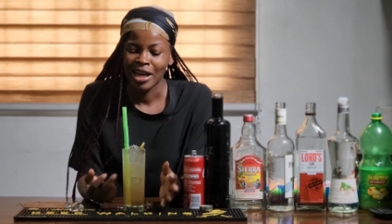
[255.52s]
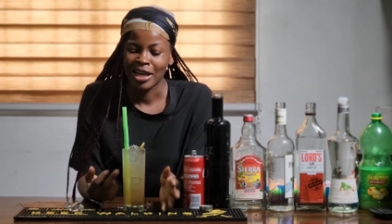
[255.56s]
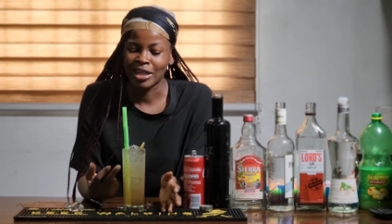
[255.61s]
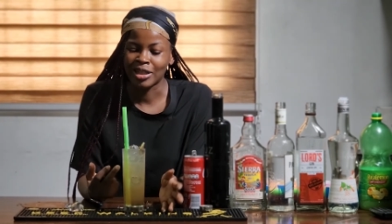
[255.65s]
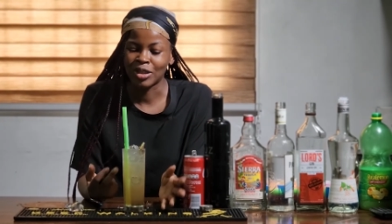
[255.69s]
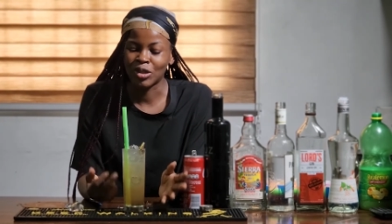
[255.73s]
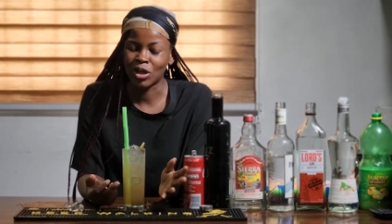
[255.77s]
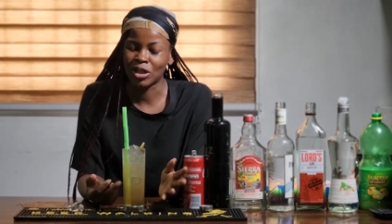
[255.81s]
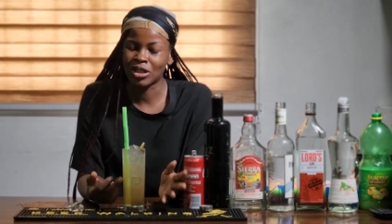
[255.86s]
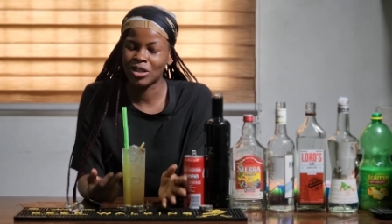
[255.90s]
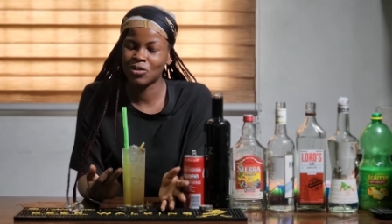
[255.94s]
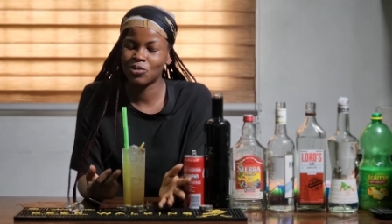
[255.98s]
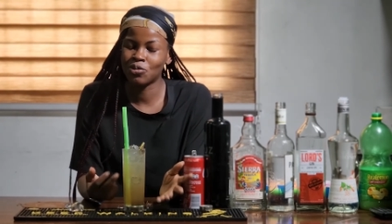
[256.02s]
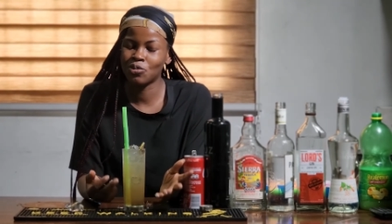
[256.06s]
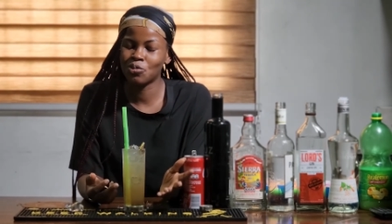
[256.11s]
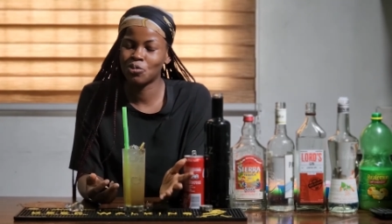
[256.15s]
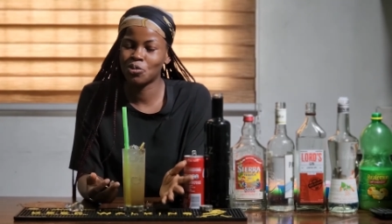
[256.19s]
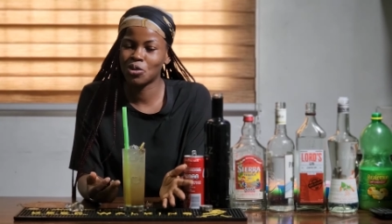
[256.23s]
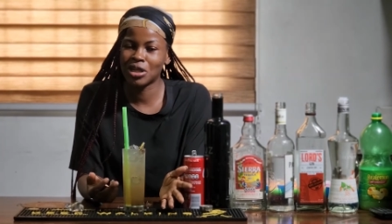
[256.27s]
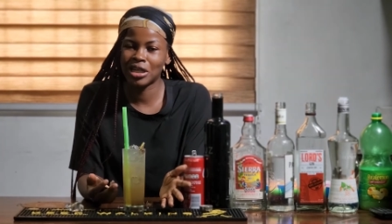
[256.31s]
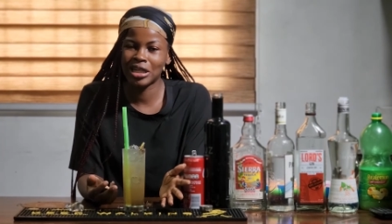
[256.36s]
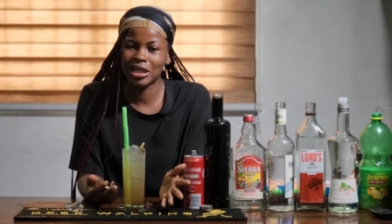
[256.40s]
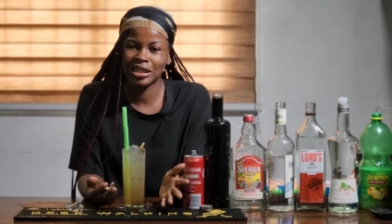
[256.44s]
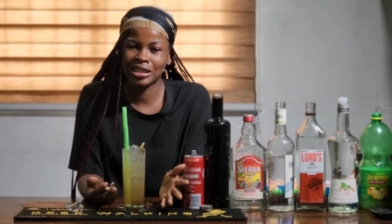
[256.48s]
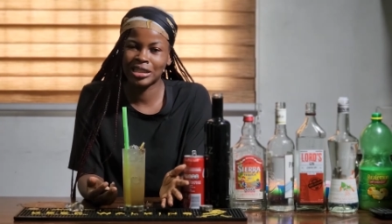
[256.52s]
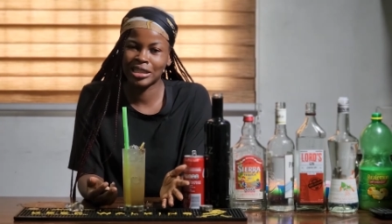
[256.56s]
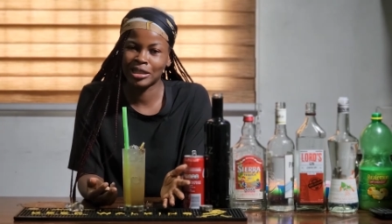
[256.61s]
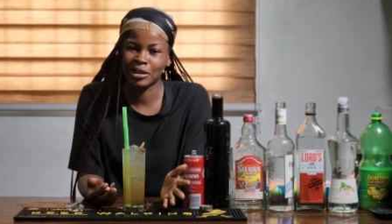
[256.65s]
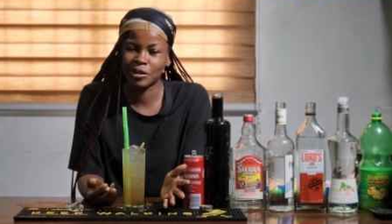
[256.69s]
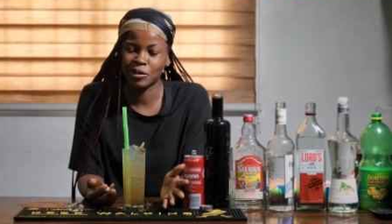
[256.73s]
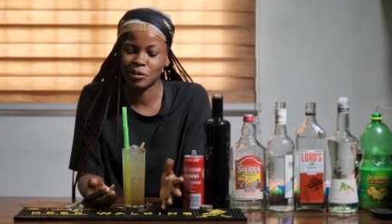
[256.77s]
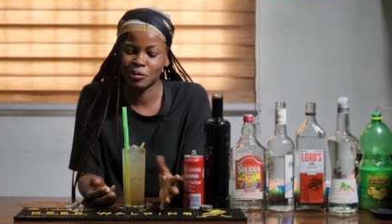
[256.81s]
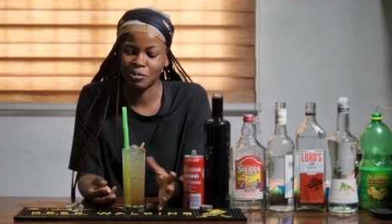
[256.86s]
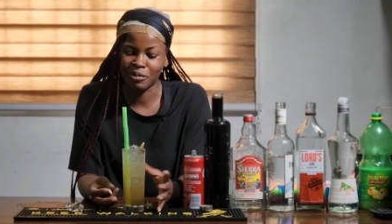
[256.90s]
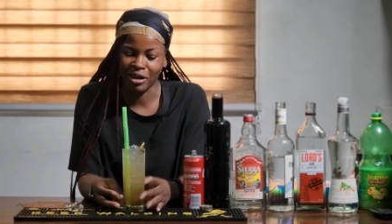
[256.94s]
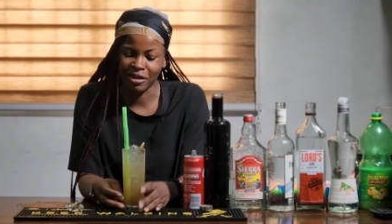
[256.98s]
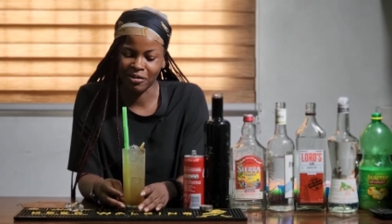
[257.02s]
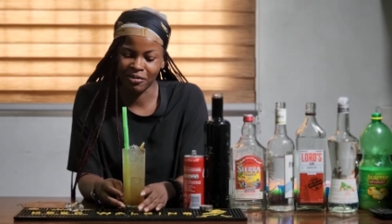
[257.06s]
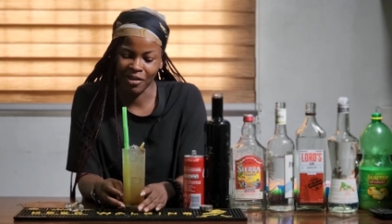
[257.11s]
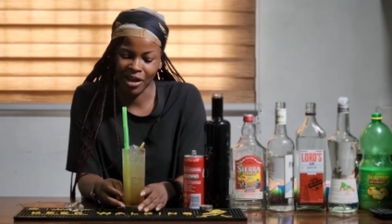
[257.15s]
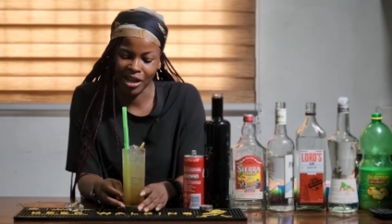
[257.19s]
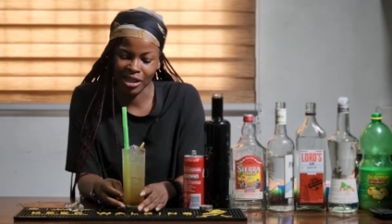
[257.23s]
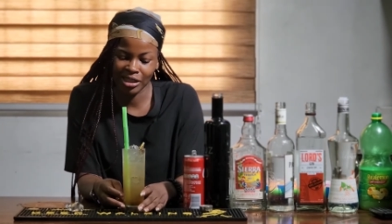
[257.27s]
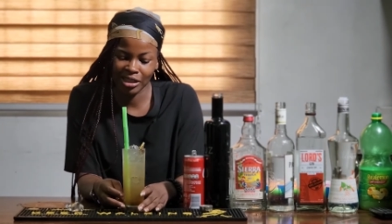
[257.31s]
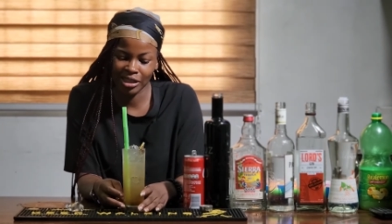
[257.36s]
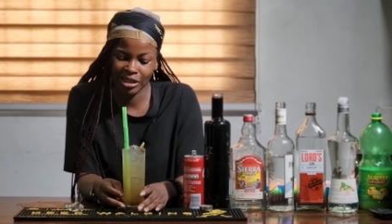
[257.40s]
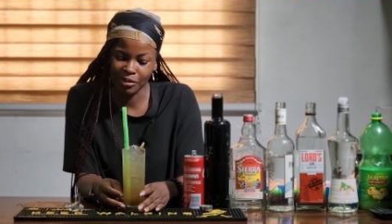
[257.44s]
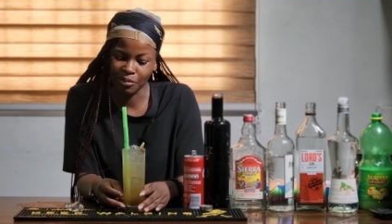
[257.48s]
it doesn't really tickle my
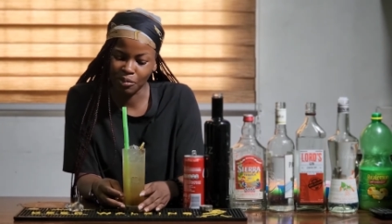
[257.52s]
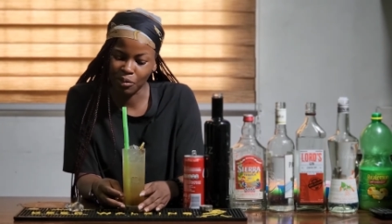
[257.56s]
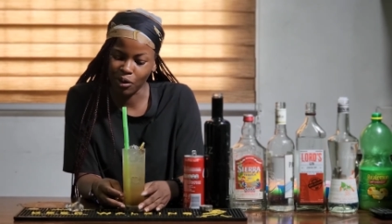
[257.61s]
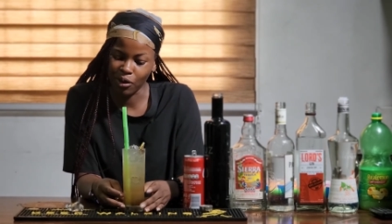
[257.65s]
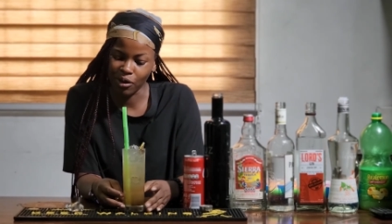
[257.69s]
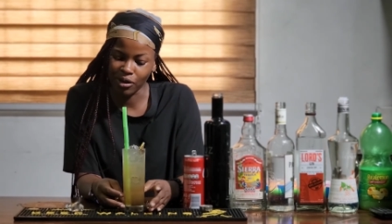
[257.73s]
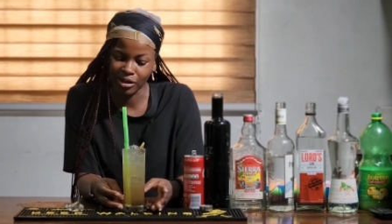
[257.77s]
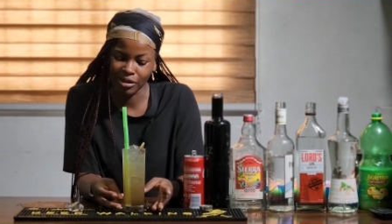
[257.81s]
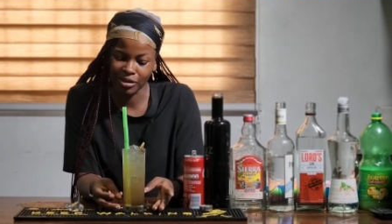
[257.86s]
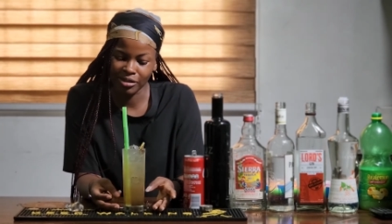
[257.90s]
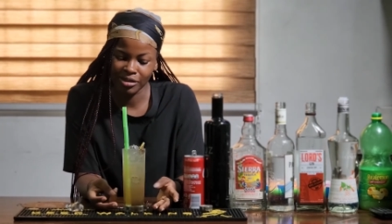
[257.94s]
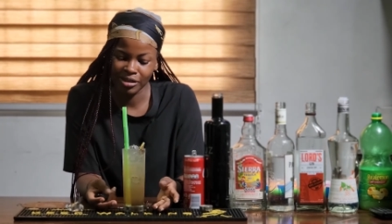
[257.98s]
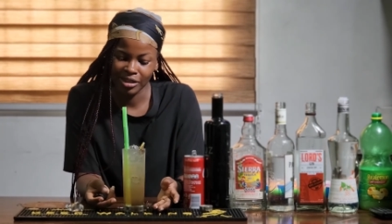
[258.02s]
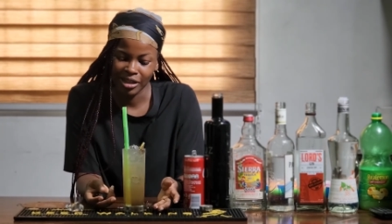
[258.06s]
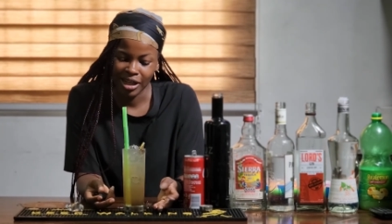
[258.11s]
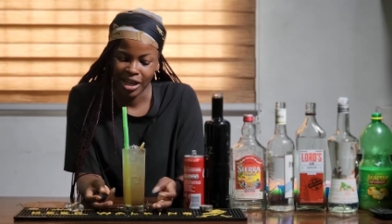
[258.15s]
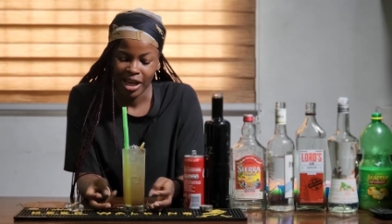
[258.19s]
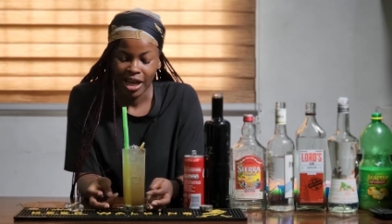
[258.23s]
fancy, but